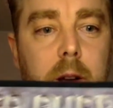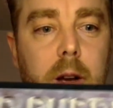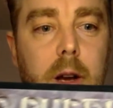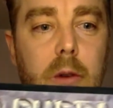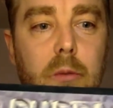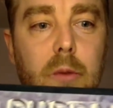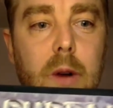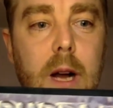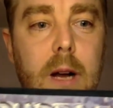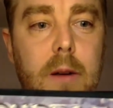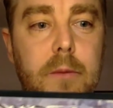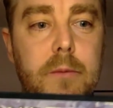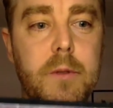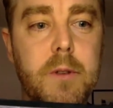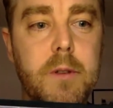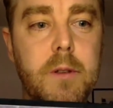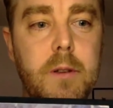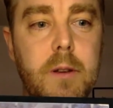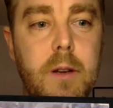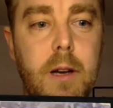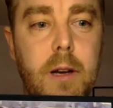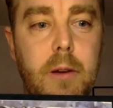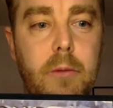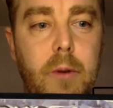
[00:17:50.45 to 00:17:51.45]
around
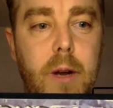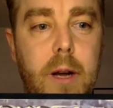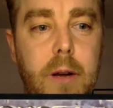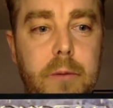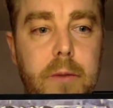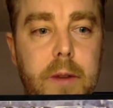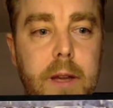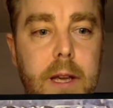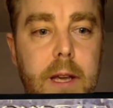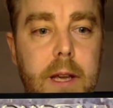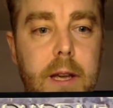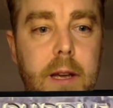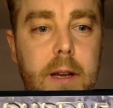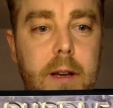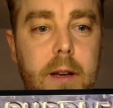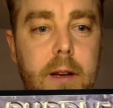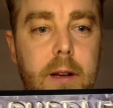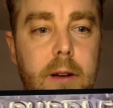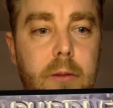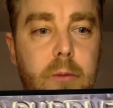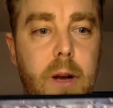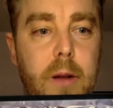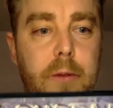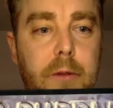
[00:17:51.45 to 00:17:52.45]

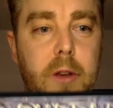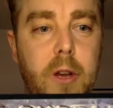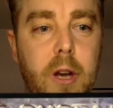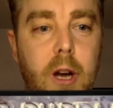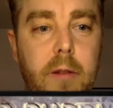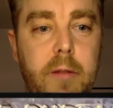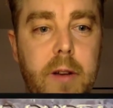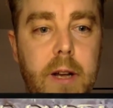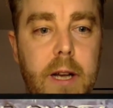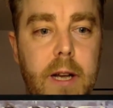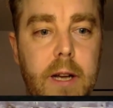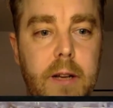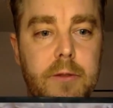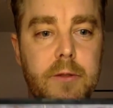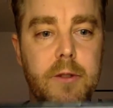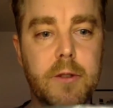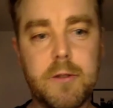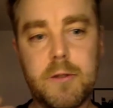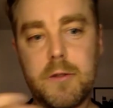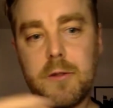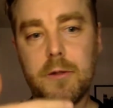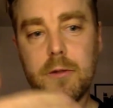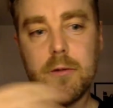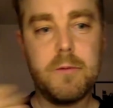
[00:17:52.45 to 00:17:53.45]
the cover here,
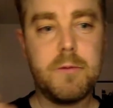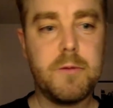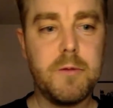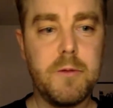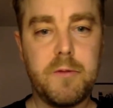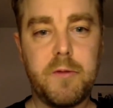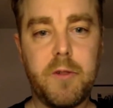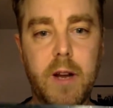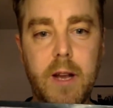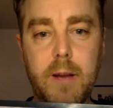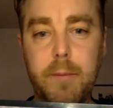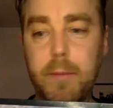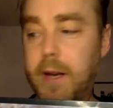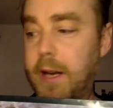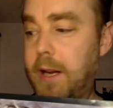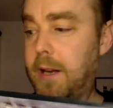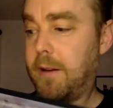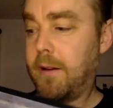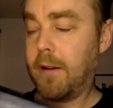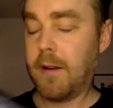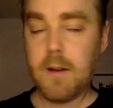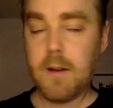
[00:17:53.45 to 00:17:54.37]
just to frame it in.